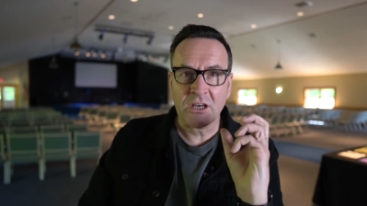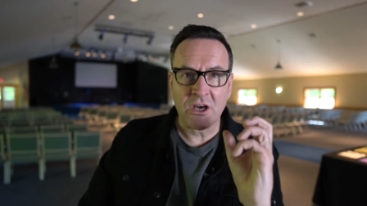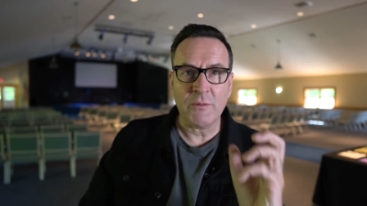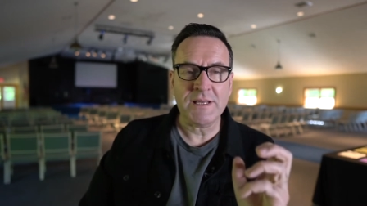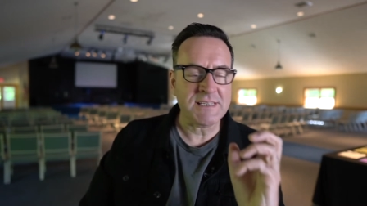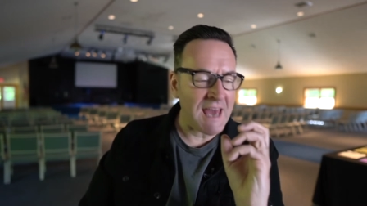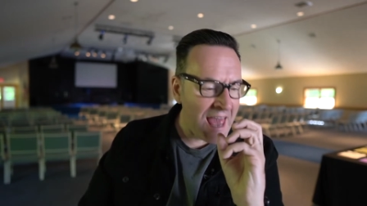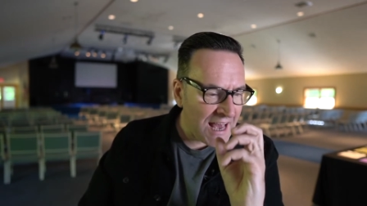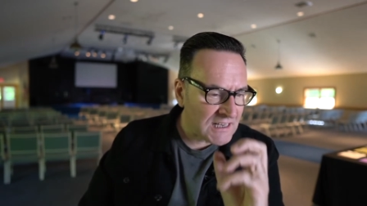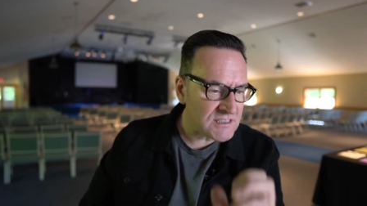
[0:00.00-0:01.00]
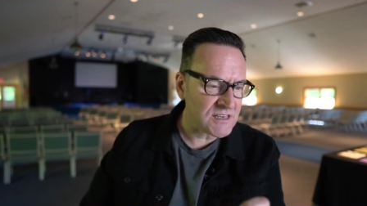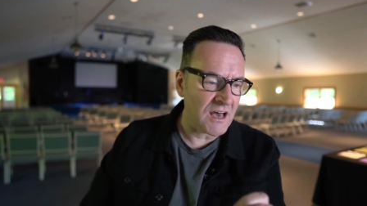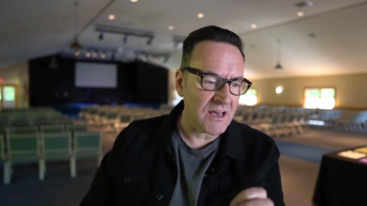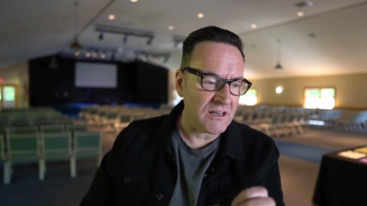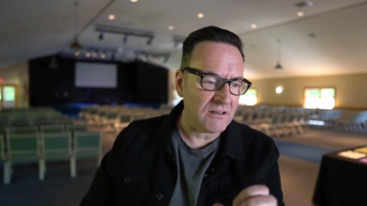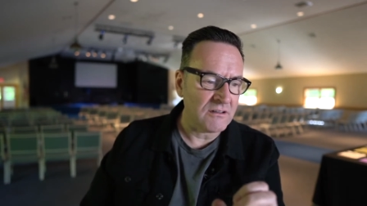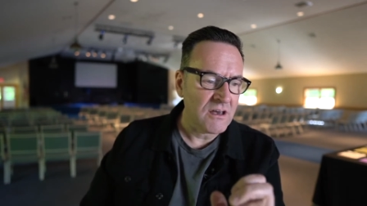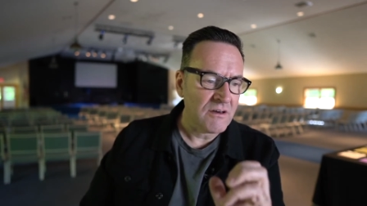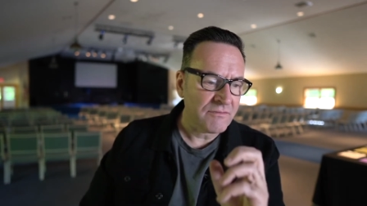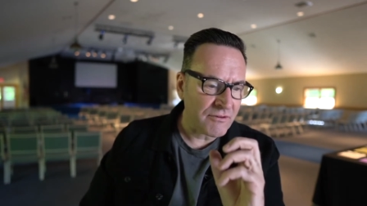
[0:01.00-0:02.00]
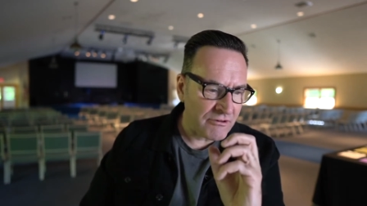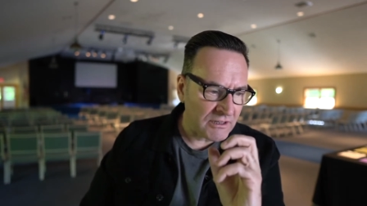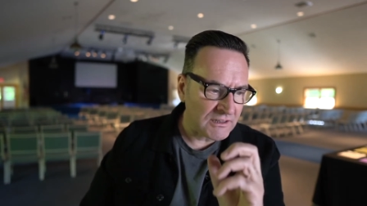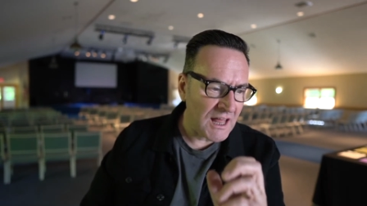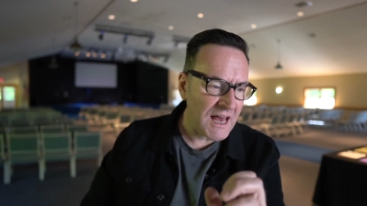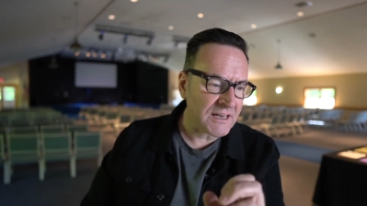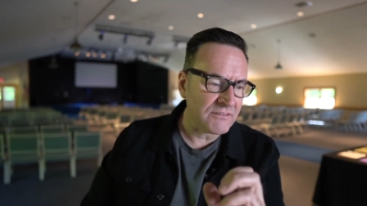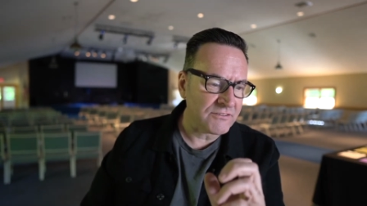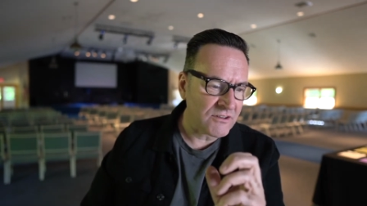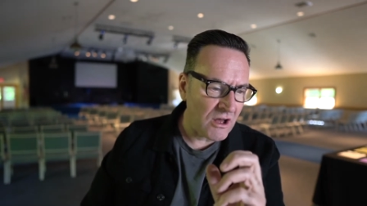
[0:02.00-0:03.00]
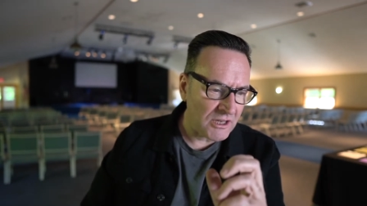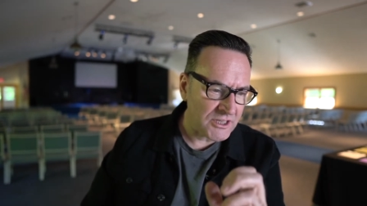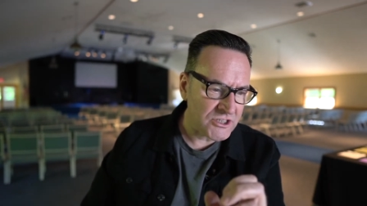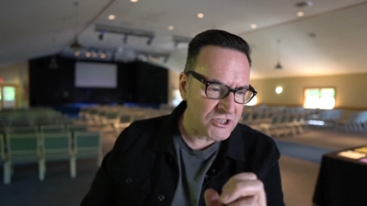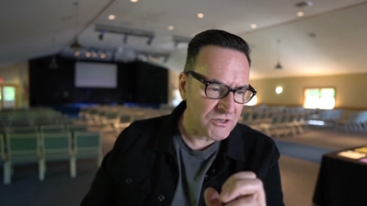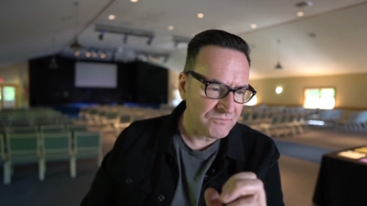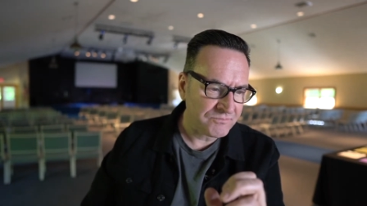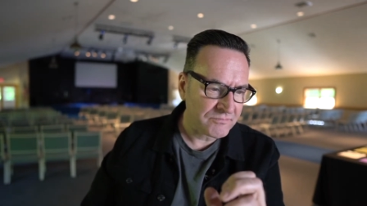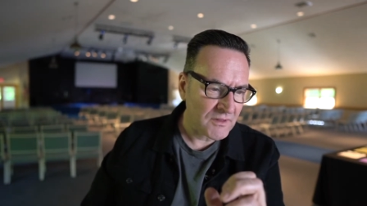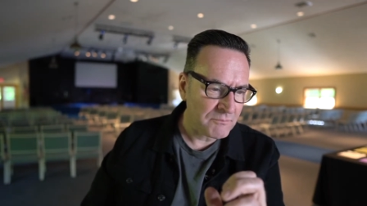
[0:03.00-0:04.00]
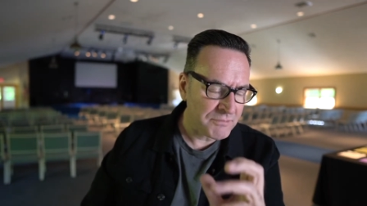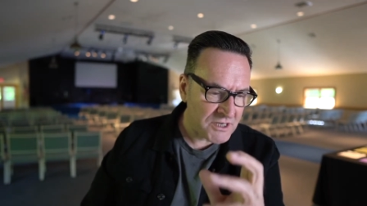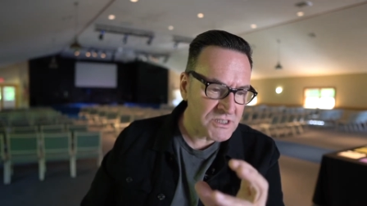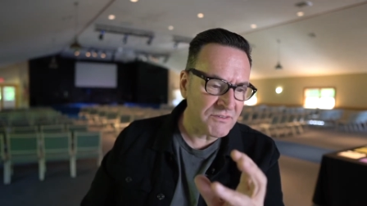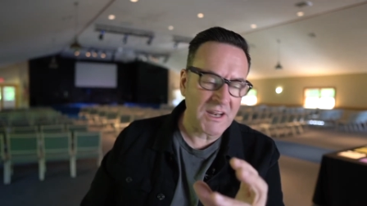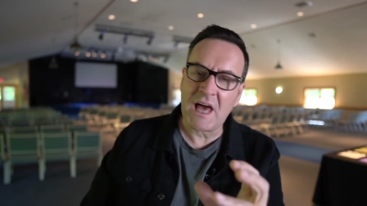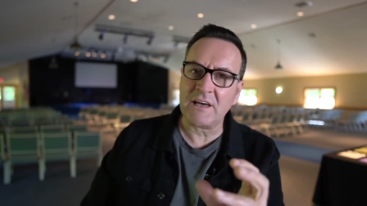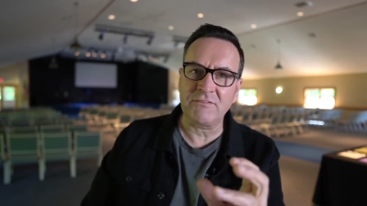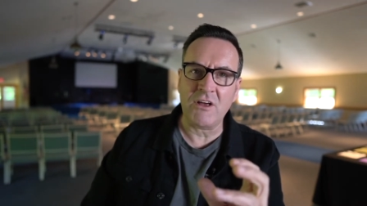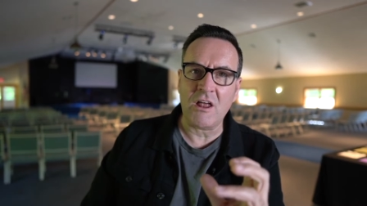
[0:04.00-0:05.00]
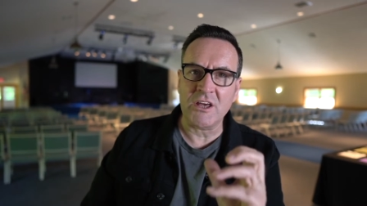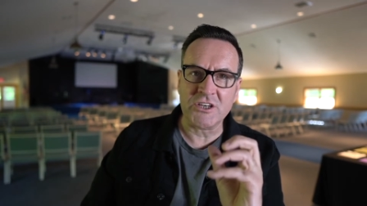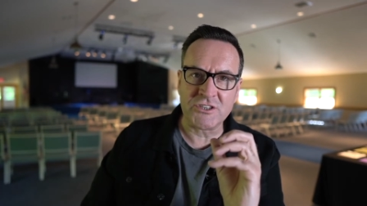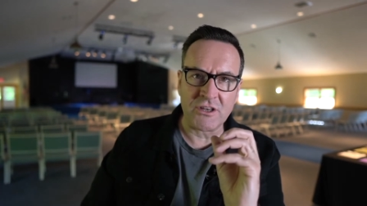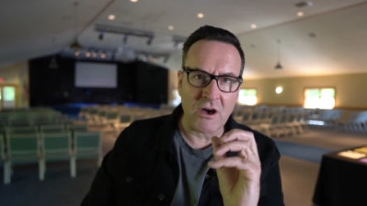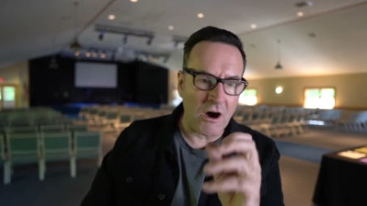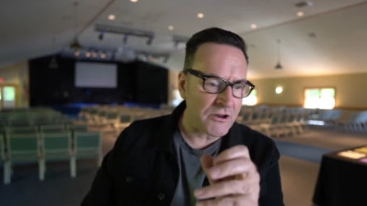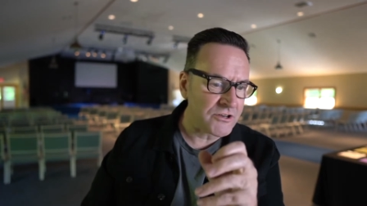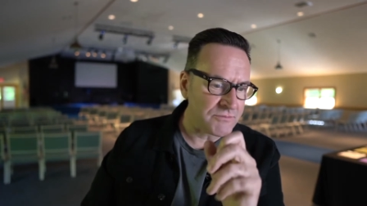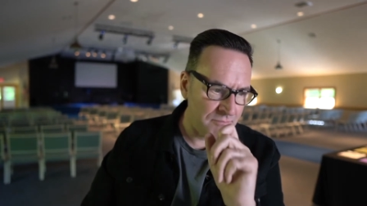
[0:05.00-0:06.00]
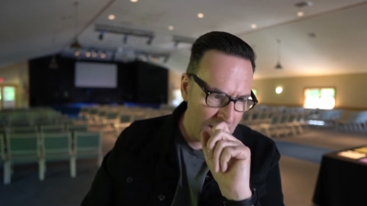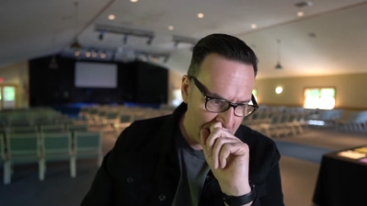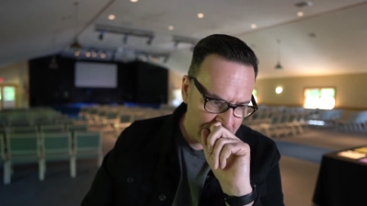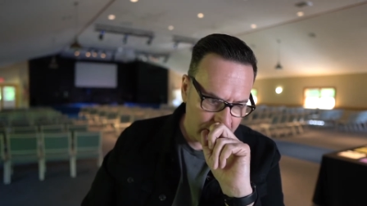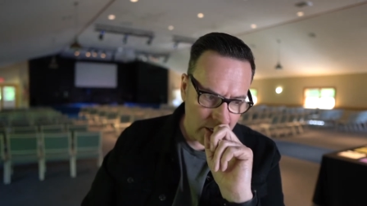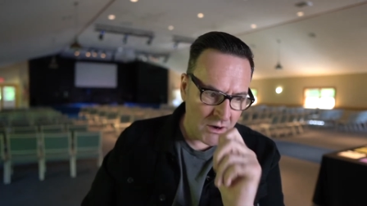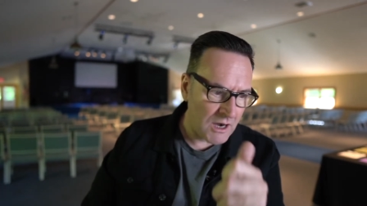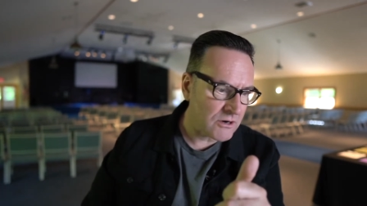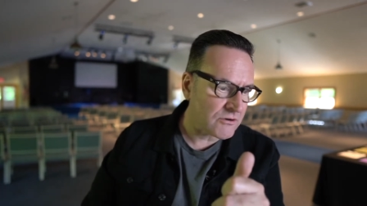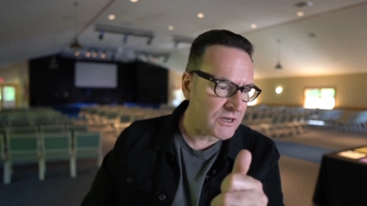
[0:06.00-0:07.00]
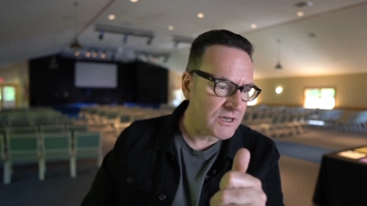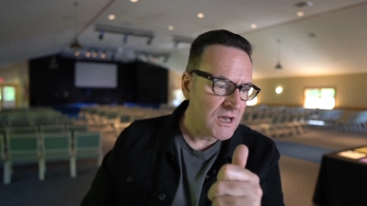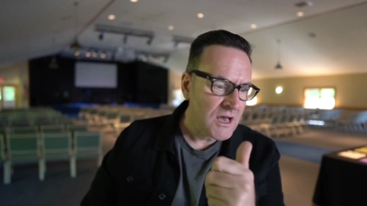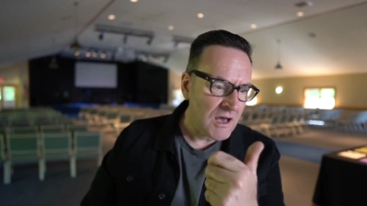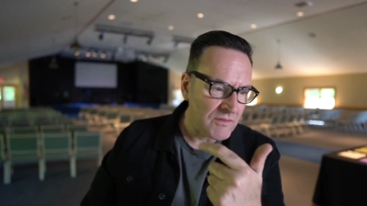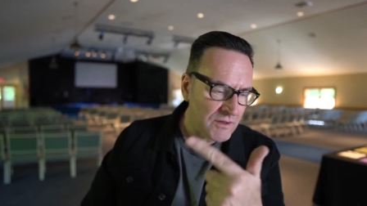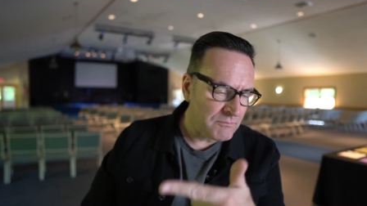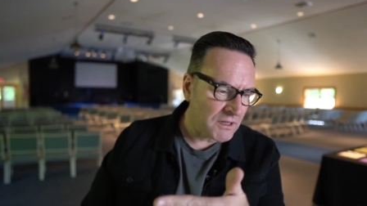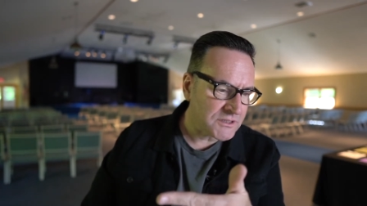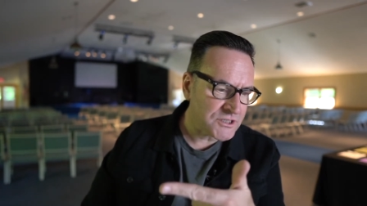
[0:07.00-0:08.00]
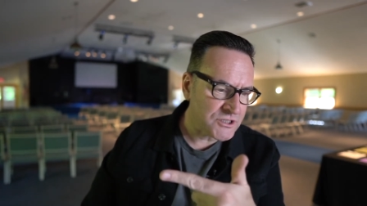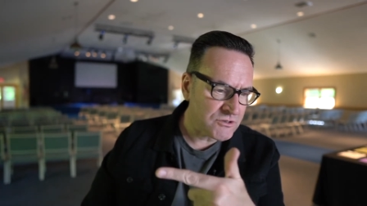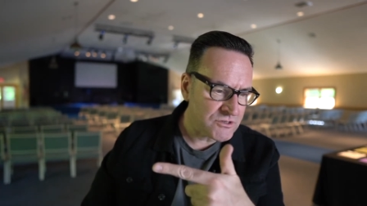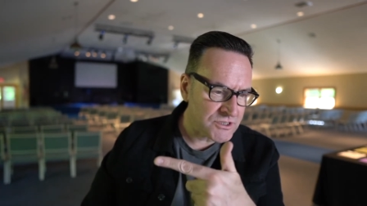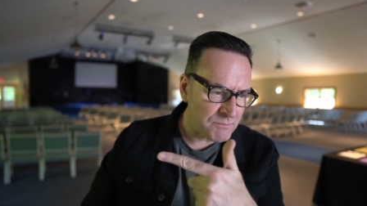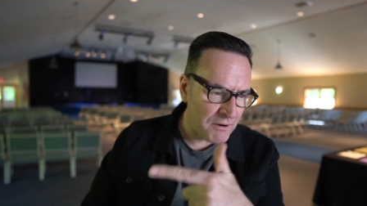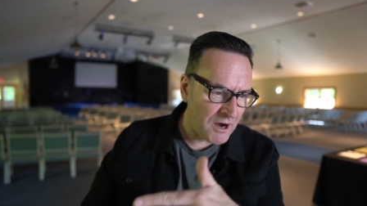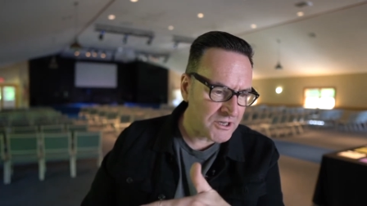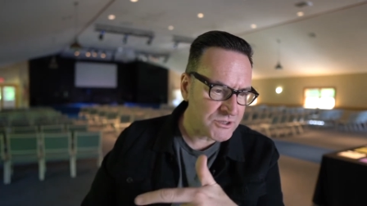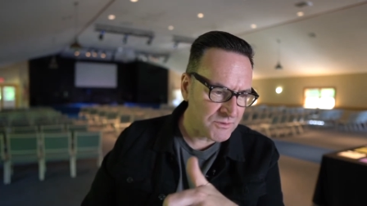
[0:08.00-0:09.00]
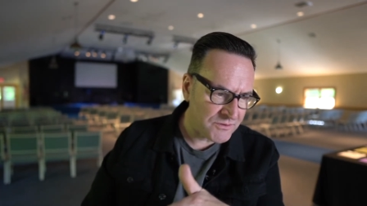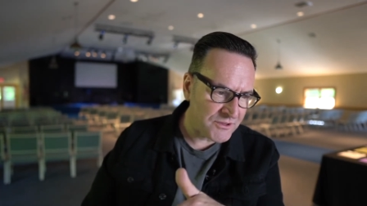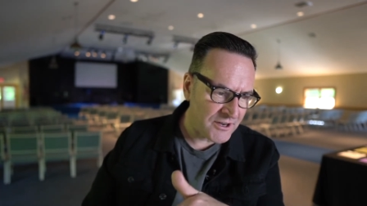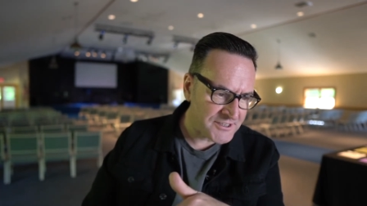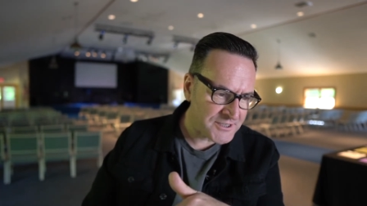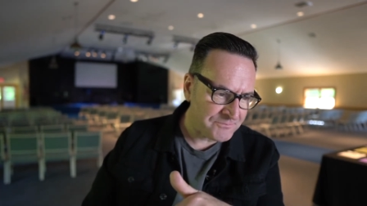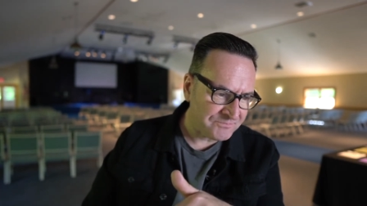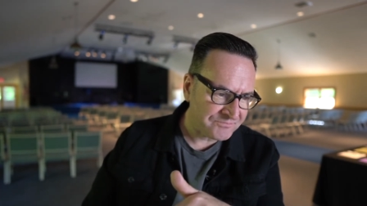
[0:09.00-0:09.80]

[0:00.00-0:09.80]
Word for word: go into exile for a lack of knowledge. Because of a lack of knowledge, the honored men go hungry and the multitudes are parched with thirst.